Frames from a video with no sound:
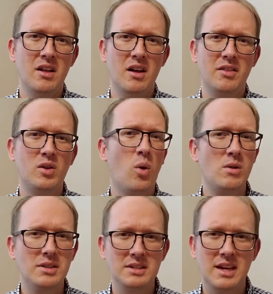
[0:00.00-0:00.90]
the
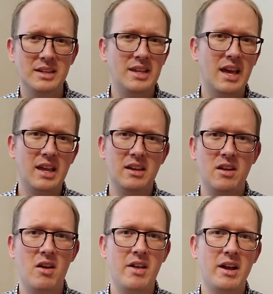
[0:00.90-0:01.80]
courses I had taken and
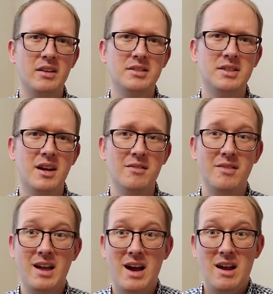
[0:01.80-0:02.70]
all that kind of stuff,
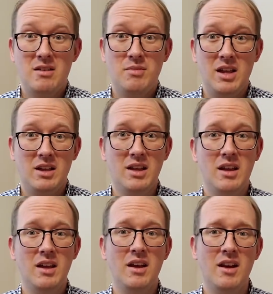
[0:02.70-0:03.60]
they hired me.
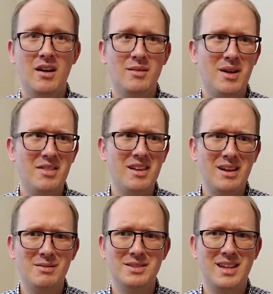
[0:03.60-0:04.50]
I think I
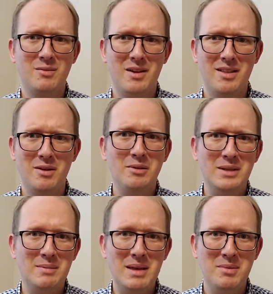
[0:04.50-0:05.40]
was like one of the only
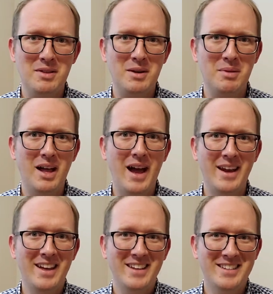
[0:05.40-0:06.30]
people that applied,
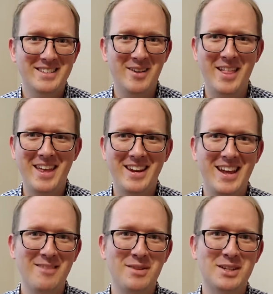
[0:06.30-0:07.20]
so they didn't
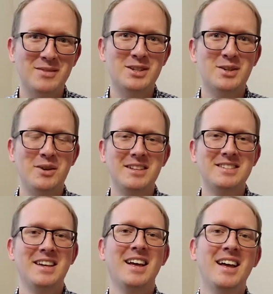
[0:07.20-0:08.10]
have much of a
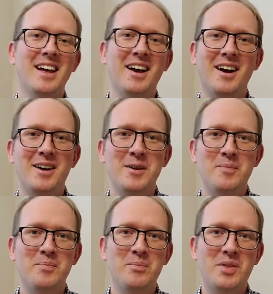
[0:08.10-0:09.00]
choice.
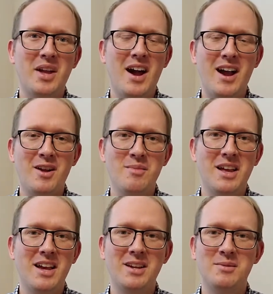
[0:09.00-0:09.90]
But they hired me,
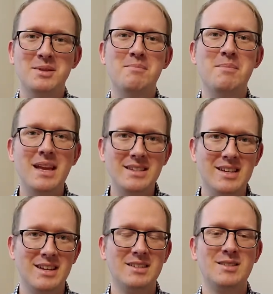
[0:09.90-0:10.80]
and it was
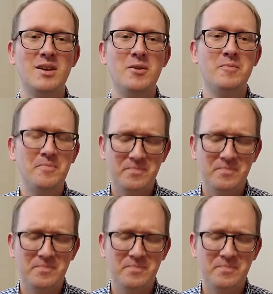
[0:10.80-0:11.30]
amazing. So